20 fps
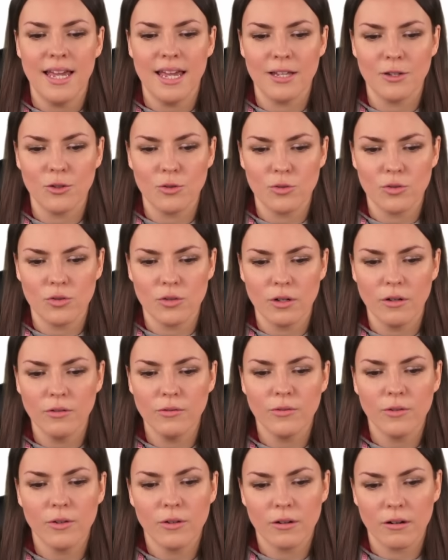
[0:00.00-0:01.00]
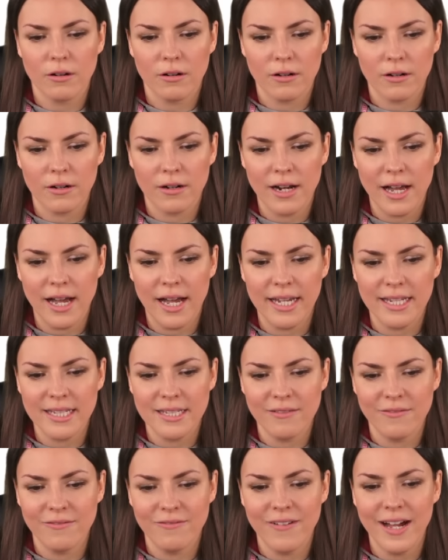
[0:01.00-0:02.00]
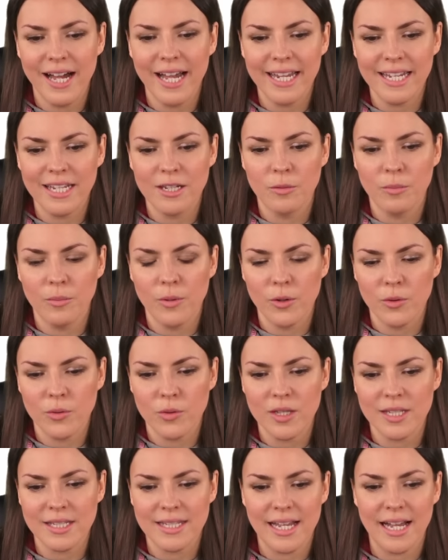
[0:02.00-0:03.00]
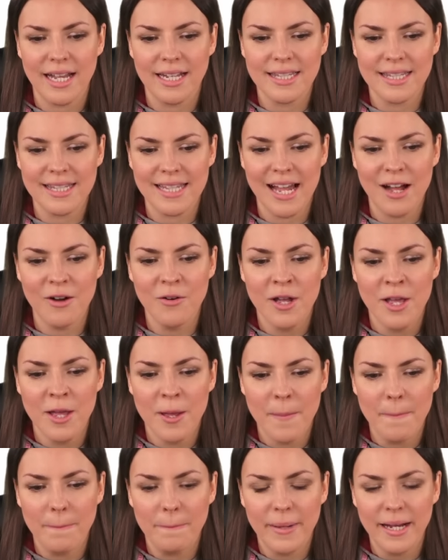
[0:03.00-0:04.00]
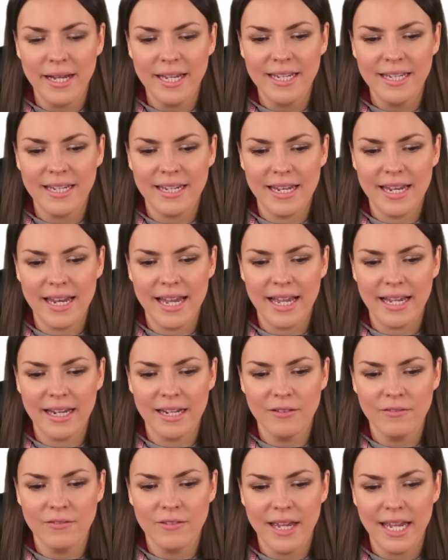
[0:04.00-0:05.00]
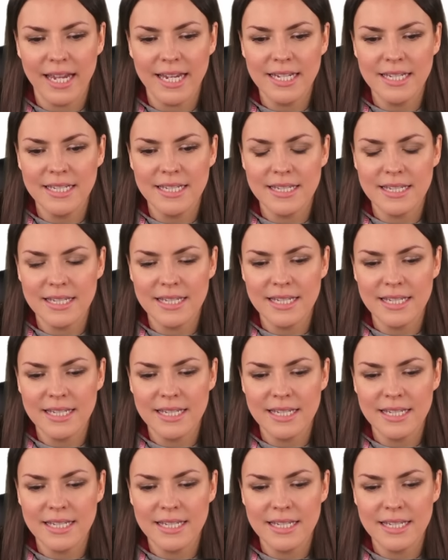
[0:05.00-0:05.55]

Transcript: And to solve for r, I divide both sides now by negative 18.